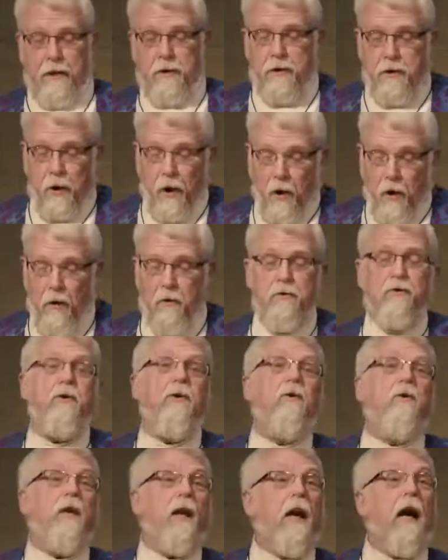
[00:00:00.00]
and
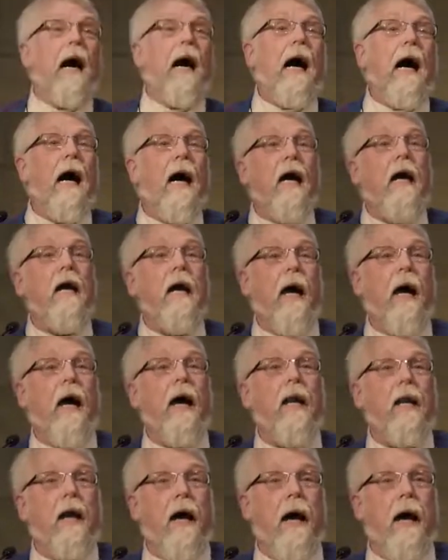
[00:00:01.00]
told you that I
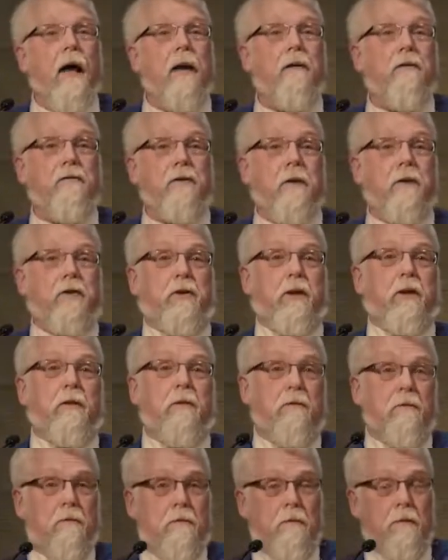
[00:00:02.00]
had a
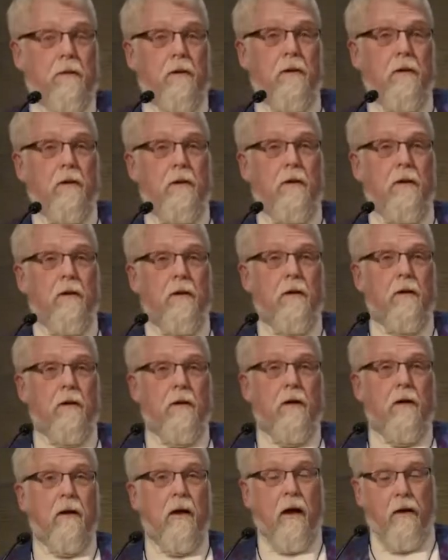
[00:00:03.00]
vision,
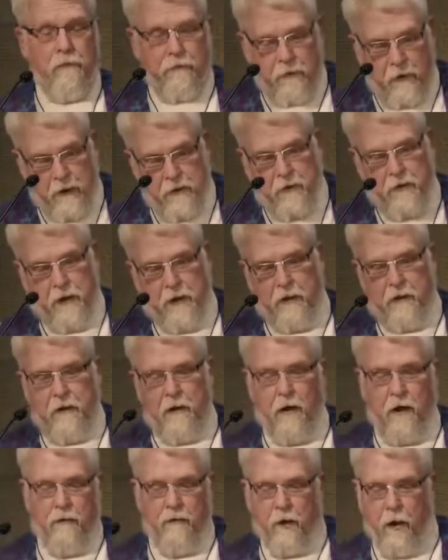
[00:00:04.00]
a
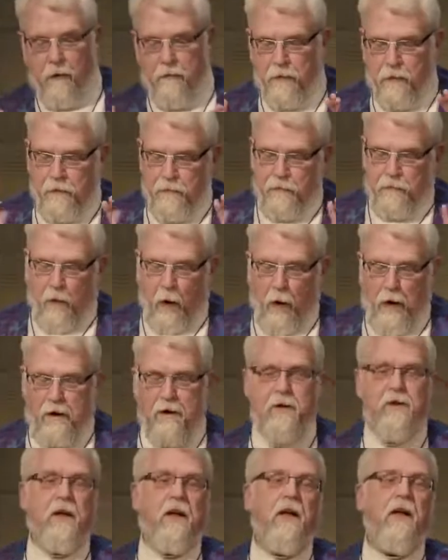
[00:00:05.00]
vision of over
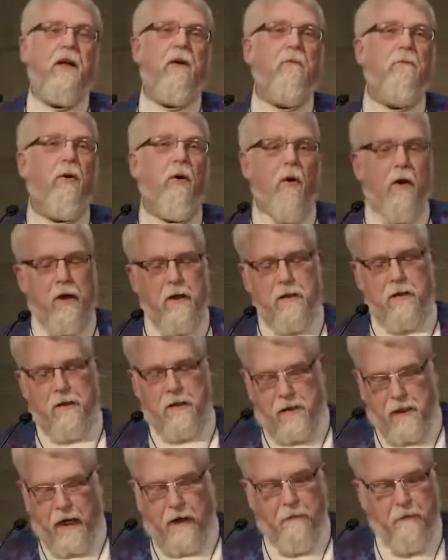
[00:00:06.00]

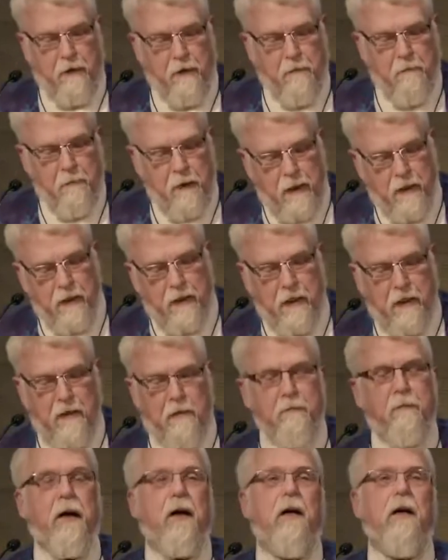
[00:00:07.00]
14.7
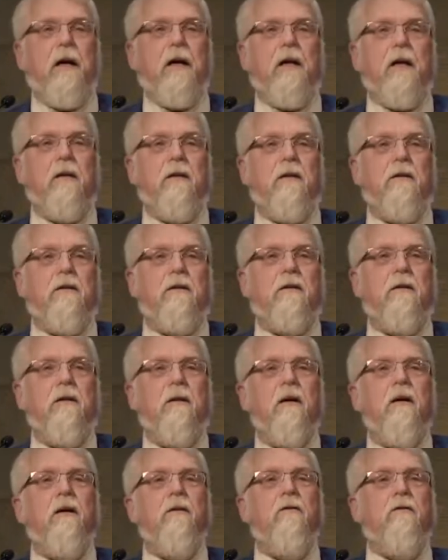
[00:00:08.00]
million
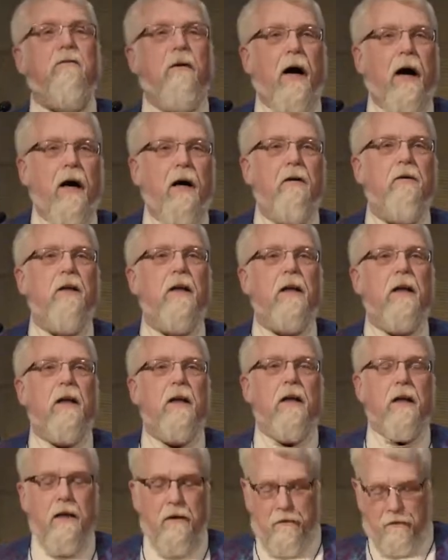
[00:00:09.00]
Americans
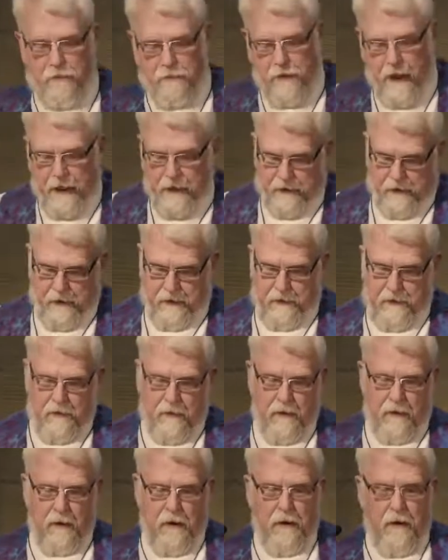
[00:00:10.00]
virally infected